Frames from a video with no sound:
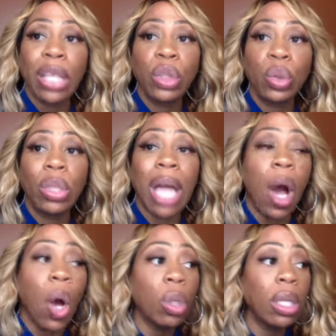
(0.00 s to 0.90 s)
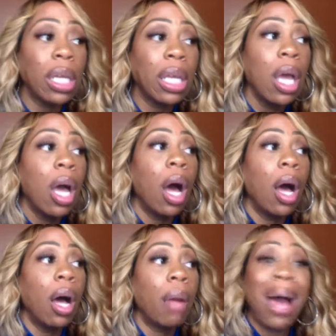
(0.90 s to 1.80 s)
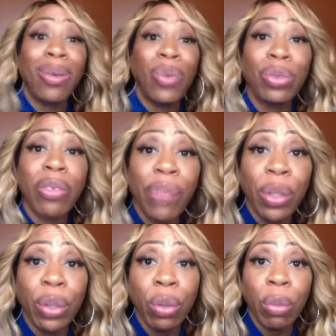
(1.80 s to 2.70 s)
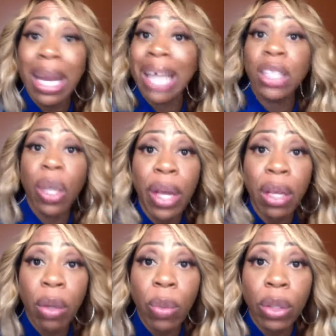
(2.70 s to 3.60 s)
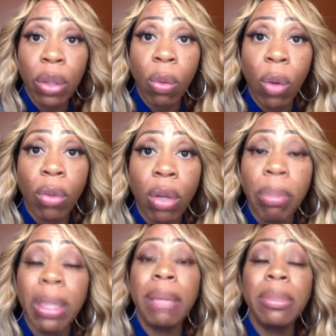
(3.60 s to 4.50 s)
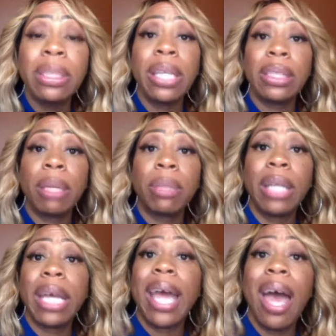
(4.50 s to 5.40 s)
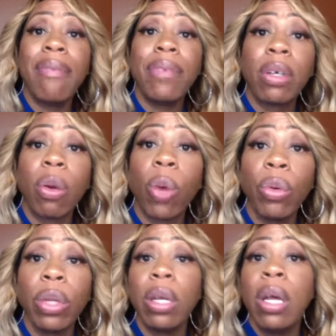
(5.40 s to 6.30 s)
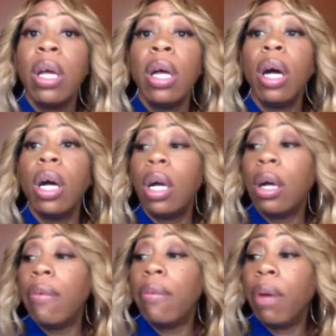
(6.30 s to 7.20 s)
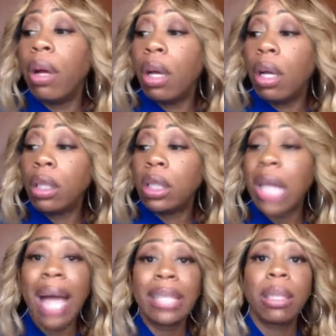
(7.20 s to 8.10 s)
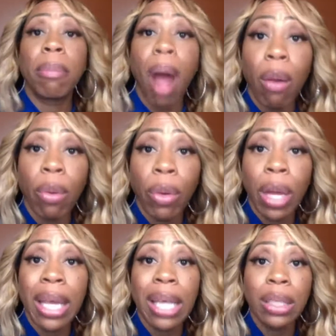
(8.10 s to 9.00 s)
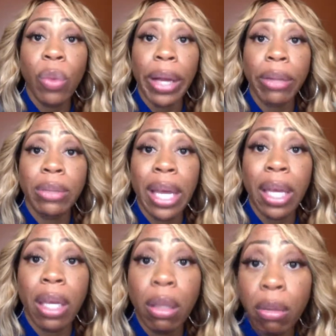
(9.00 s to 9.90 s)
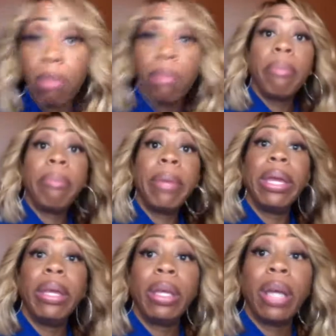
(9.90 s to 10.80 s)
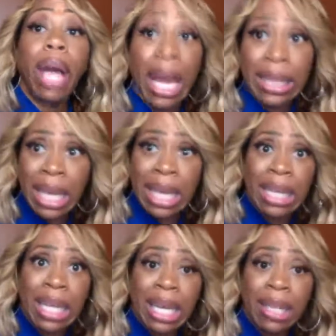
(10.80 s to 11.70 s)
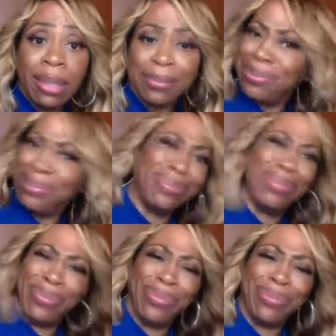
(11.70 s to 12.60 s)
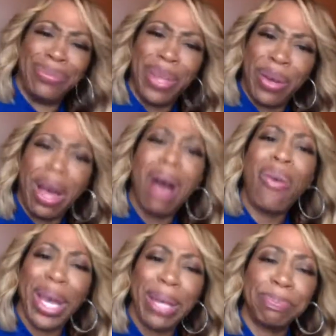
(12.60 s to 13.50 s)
to not only, I don't want the flu, and I sure hell don't want the corona. But let me tell you something. They can have a corona shot tomorrow. And guess who ain't going to take it? Me. I ain't taking that thing. No, I'll wait.